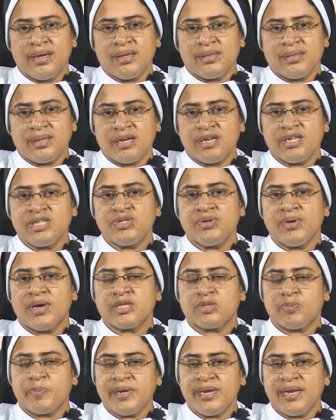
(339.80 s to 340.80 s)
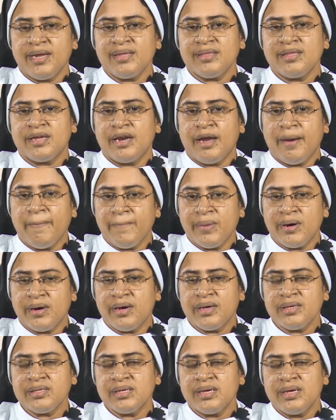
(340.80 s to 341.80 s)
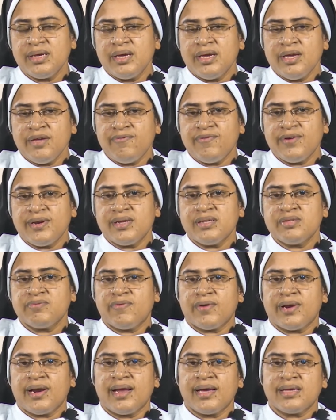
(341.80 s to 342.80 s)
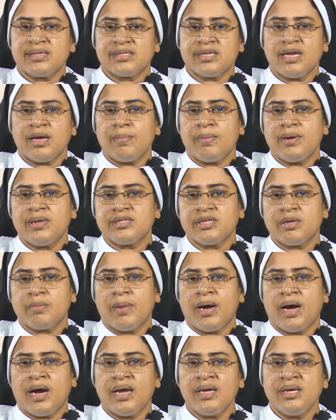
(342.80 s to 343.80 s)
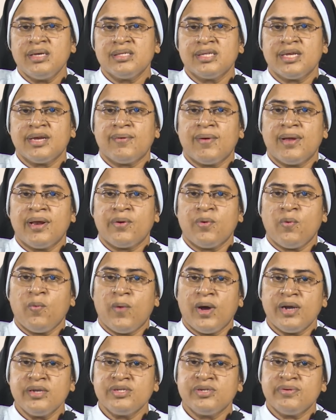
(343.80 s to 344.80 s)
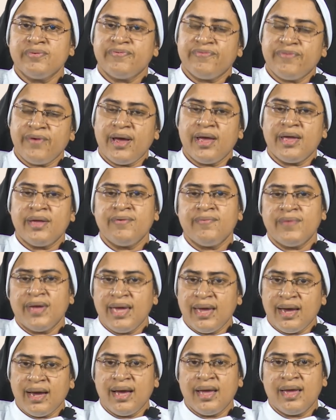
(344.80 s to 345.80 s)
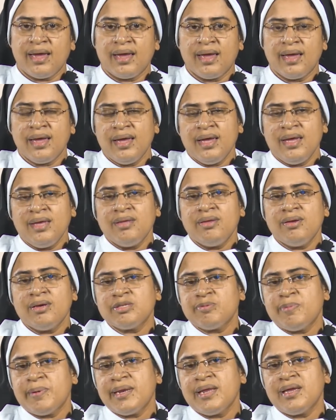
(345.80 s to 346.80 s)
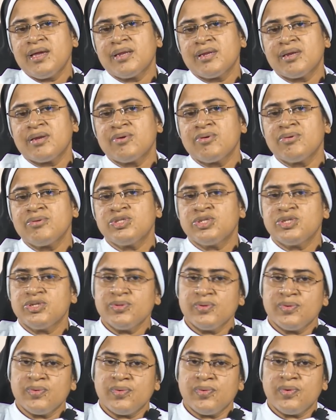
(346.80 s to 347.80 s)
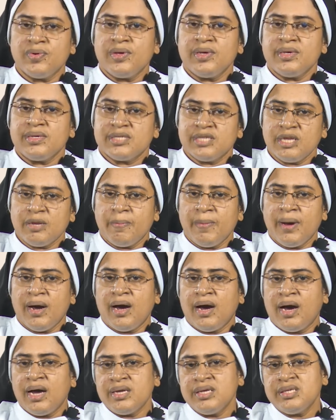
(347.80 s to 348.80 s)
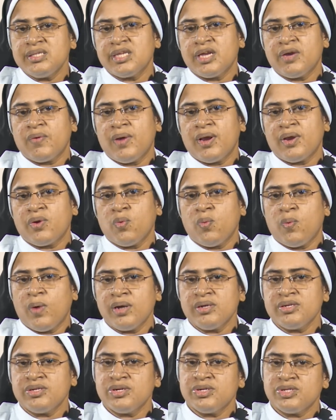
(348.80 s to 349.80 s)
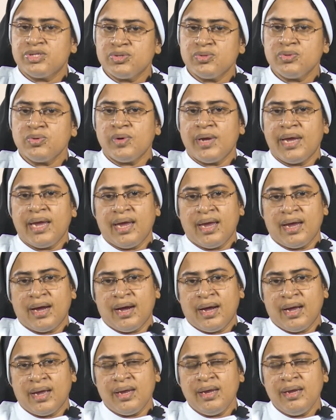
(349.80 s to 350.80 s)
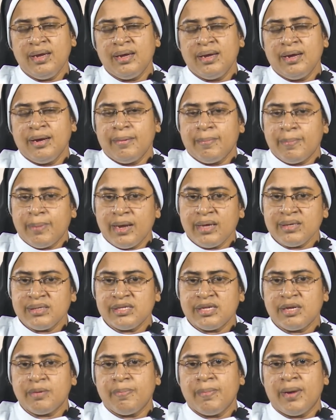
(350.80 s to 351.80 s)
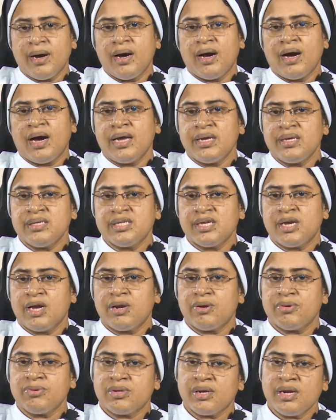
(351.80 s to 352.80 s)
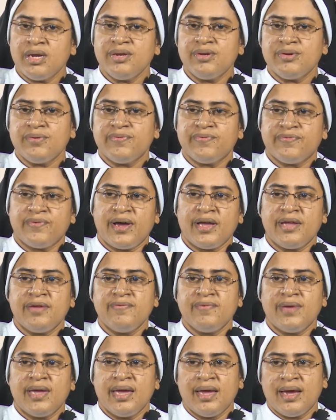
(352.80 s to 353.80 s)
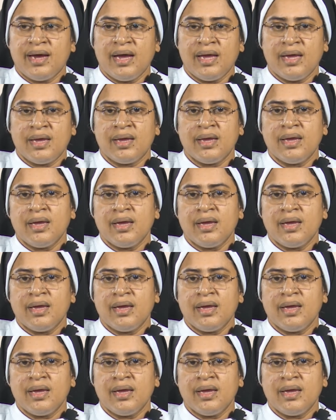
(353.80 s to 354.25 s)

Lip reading: That is, you are splitting the numbers. If it is for an example, sigma I is equal to 1 to 5 a I, you are splitting it into 2. Sigma I is equal to 1 to 2 a I plus sigma I is equal to 3 to 5 a I.